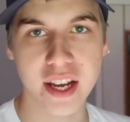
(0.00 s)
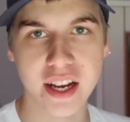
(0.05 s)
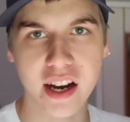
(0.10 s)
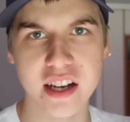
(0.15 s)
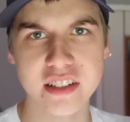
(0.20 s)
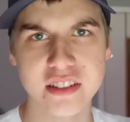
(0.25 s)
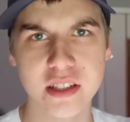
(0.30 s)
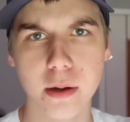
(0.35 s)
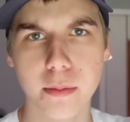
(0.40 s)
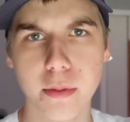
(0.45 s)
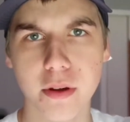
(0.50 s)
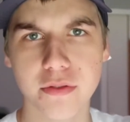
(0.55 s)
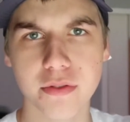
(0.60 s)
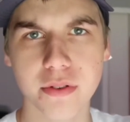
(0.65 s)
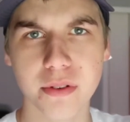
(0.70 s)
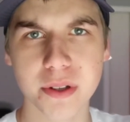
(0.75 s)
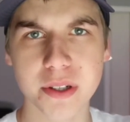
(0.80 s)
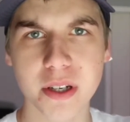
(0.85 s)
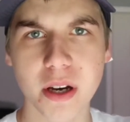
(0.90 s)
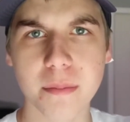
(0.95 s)
guys, I'm going to be
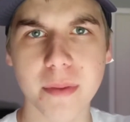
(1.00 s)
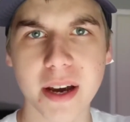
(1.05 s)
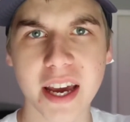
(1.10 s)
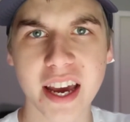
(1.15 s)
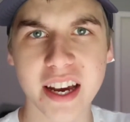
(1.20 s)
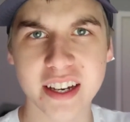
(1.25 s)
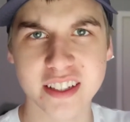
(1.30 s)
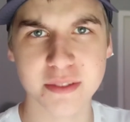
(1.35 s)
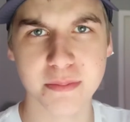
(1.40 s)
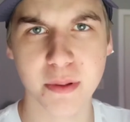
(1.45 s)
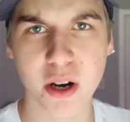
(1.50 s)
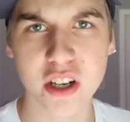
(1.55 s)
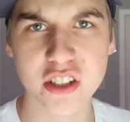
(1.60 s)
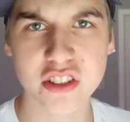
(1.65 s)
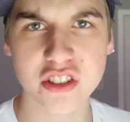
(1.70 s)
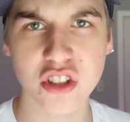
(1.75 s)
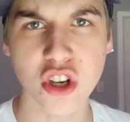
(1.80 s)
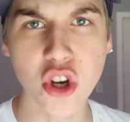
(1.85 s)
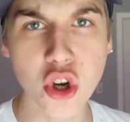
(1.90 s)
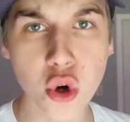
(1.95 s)
filling up my
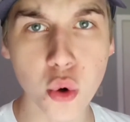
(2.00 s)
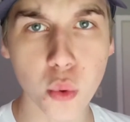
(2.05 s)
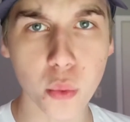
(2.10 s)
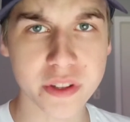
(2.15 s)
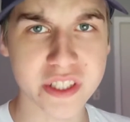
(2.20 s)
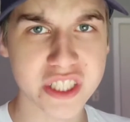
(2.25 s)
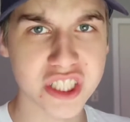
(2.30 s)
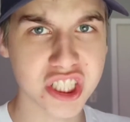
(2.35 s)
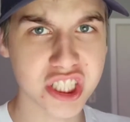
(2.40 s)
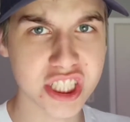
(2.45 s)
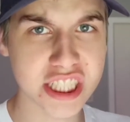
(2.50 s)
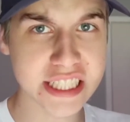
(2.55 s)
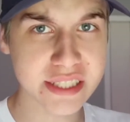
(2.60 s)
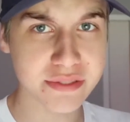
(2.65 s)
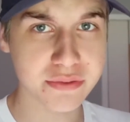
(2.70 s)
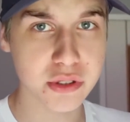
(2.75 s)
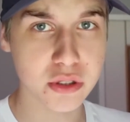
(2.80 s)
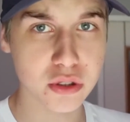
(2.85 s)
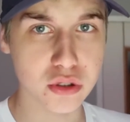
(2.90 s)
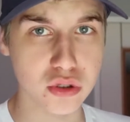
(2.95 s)
Xbox with G
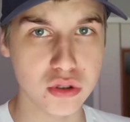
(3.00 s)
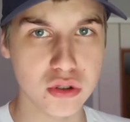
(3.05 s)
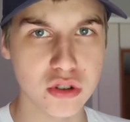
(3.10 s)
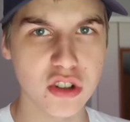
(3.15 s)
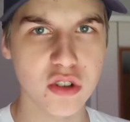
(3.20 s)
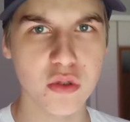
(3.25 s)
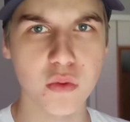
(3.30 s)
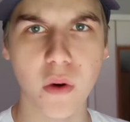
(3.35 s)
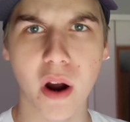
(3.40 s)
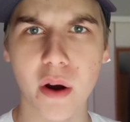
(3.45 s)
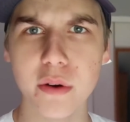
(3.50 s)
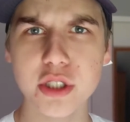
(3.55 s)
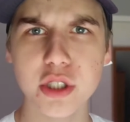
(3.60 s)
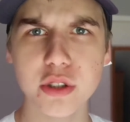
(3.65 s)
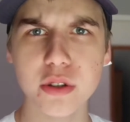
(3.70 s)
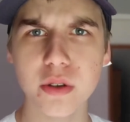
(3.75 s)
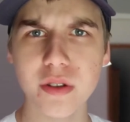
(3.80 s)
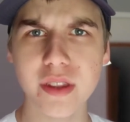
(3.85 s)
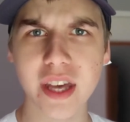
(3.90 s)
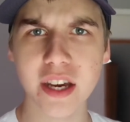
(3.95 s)
Fuel. Why would you
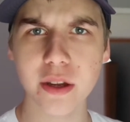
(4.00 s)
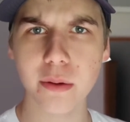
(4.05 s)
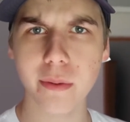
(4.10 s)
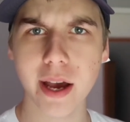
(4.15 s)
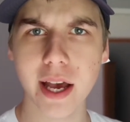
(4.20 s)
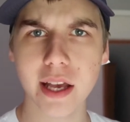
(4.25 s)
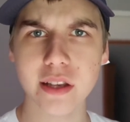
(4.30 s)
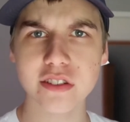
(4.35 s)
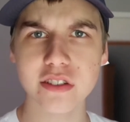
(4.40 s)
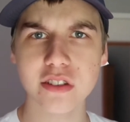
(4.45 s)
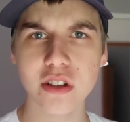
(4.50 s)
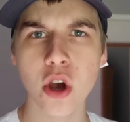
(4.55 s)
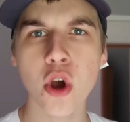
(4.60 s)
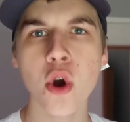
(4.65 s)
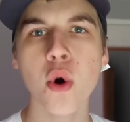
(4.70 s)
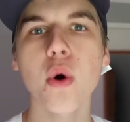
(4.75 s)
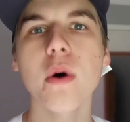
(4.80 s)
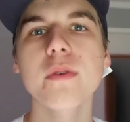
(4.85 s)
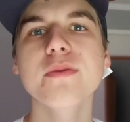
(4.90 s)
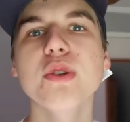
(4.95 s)
do that, you ask?
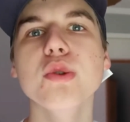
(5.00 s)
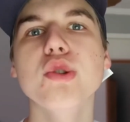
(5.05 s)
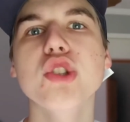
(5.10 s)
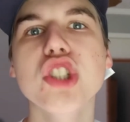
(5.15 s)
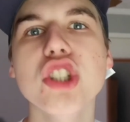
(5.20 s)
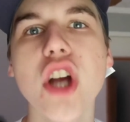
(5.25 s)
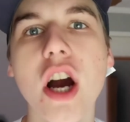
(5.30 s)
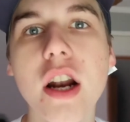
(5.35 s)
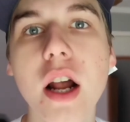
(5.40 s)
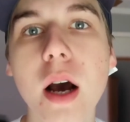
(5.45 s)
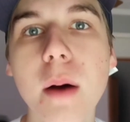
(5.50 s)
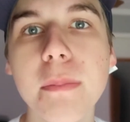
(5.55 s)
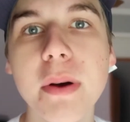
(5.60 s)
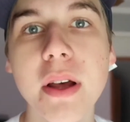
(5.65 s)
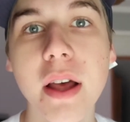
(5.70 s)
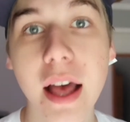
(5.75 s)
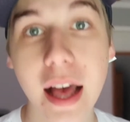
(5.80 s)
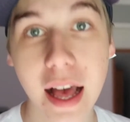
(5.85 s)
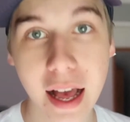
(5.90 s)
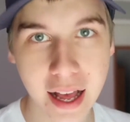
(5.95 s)
Well, if you shut up,
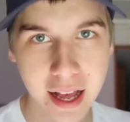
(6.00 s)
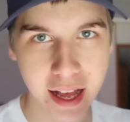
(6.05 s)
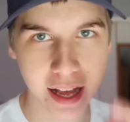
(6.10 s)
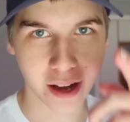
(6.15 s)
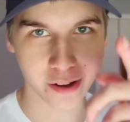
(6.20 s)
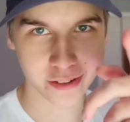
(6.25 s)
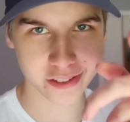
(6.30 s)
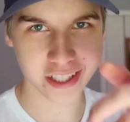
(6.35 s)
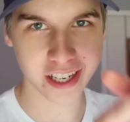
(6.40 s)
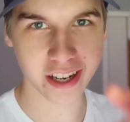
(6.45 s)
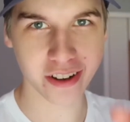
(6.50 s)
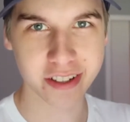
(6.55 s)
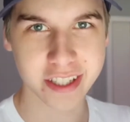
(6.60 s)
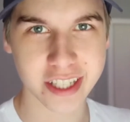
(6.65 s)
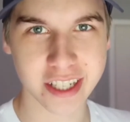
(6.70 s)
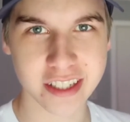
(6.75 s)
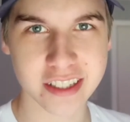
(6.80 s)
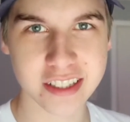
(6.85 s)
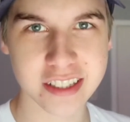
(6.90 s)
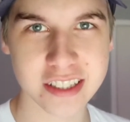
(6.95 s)
I'll tell
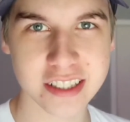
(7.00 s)
you.